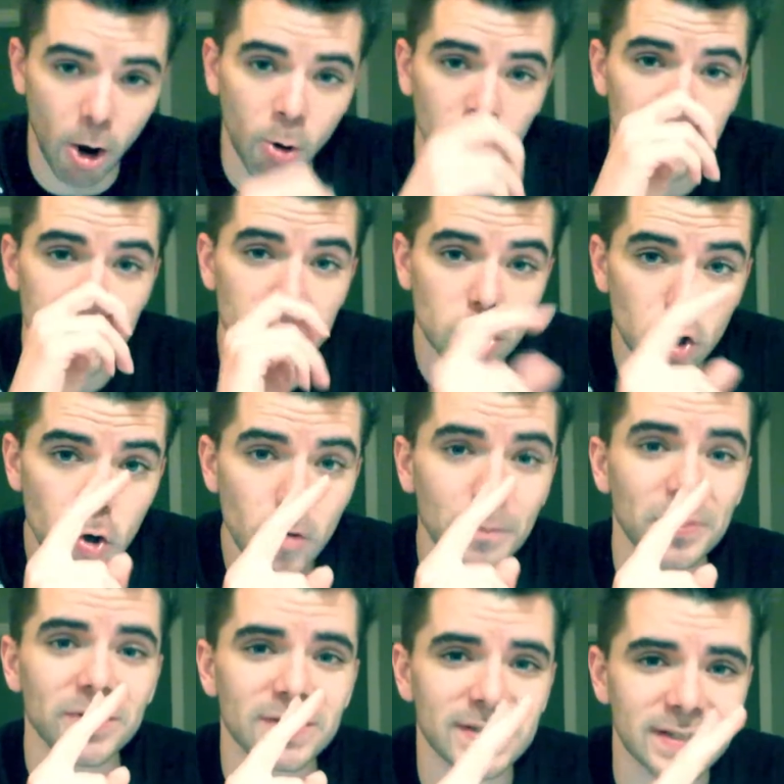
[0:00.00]
only
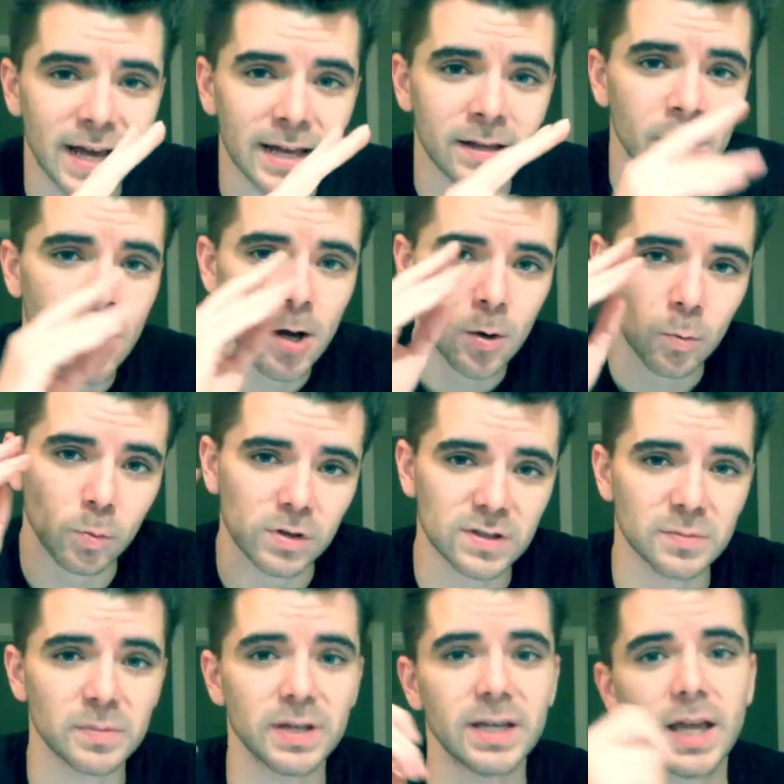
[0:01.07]
2%
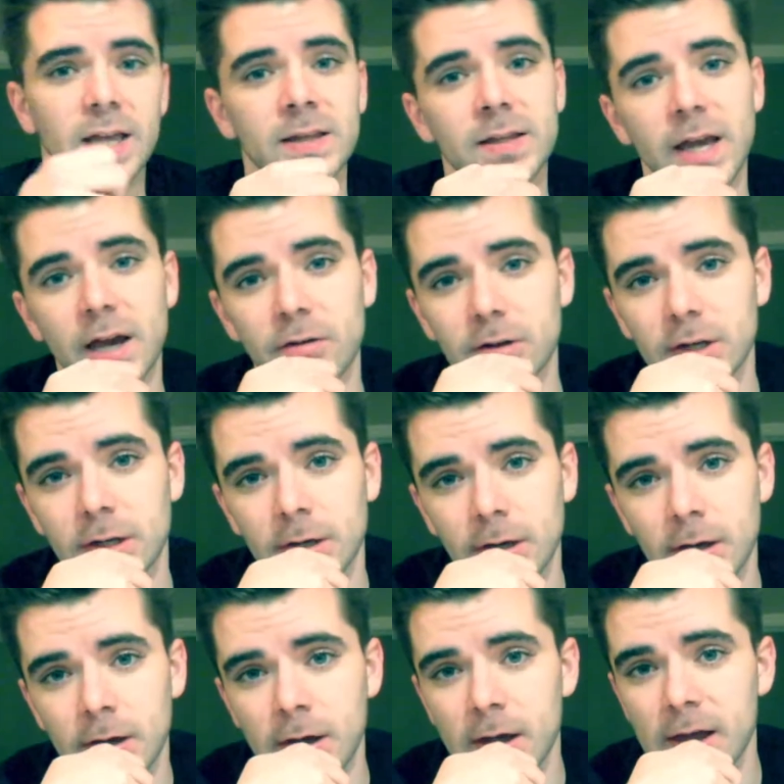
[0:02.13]
was meat and dairy.
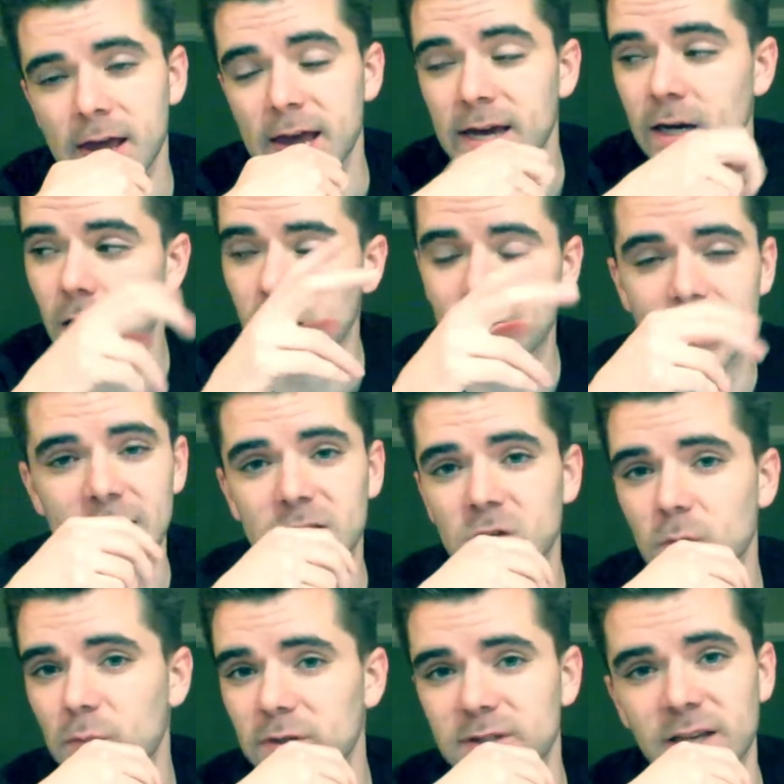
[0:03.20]
And of that
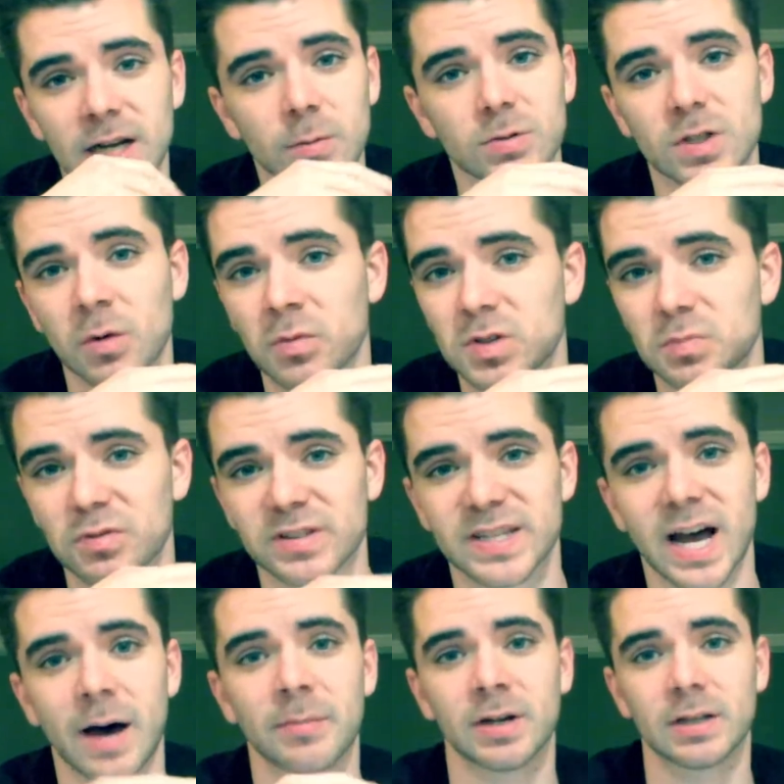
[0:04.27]
2%, it was almost
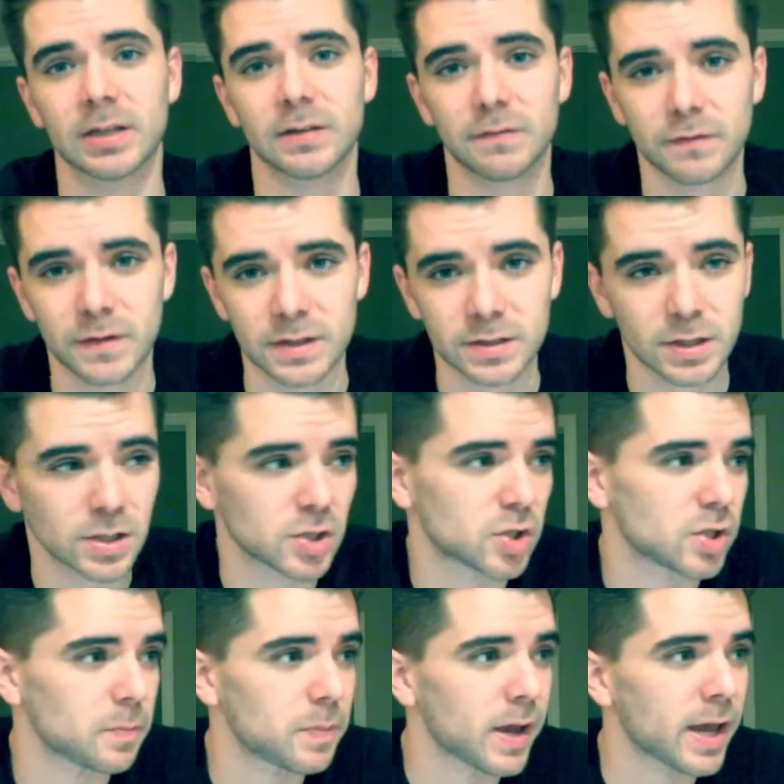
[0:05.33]
predominantly fish. It's
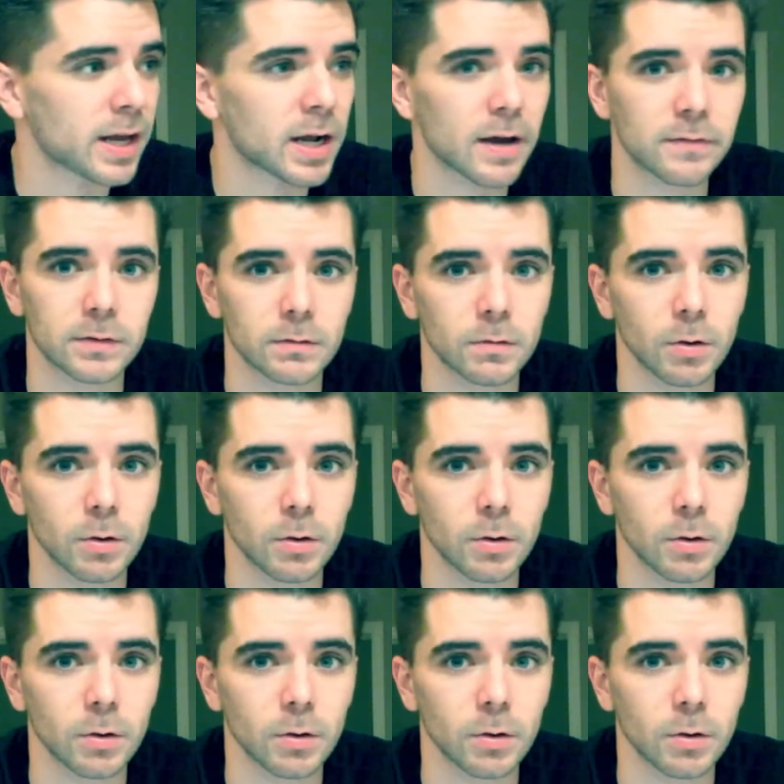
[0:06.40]
Japan after